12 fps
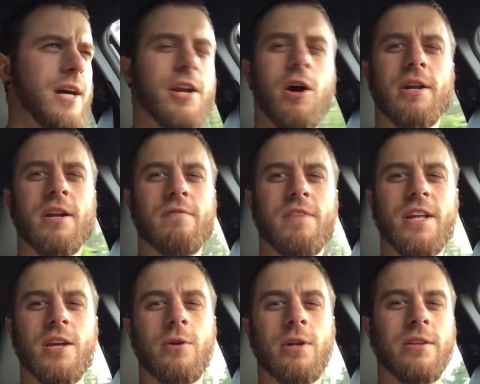Now, I did a
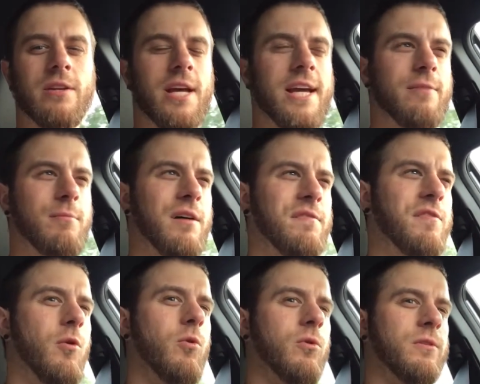video the other day of my
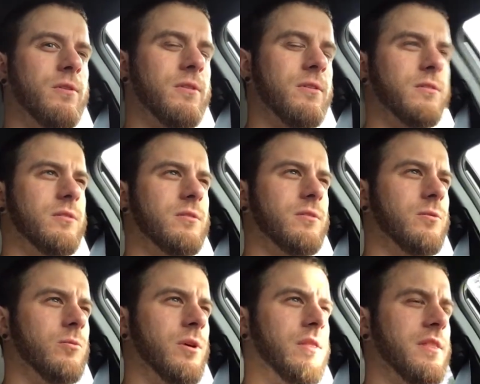Ford
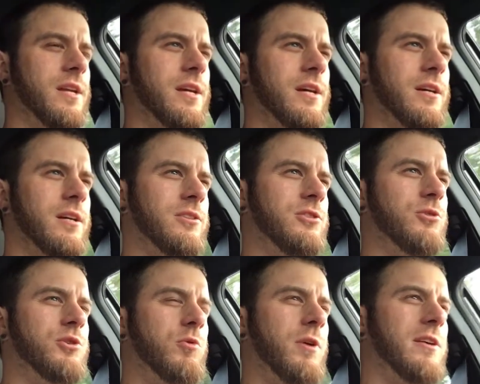with the
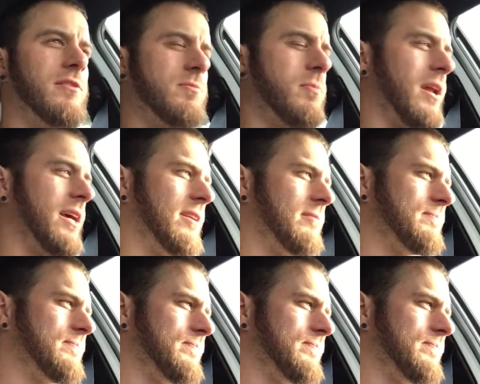212s playing,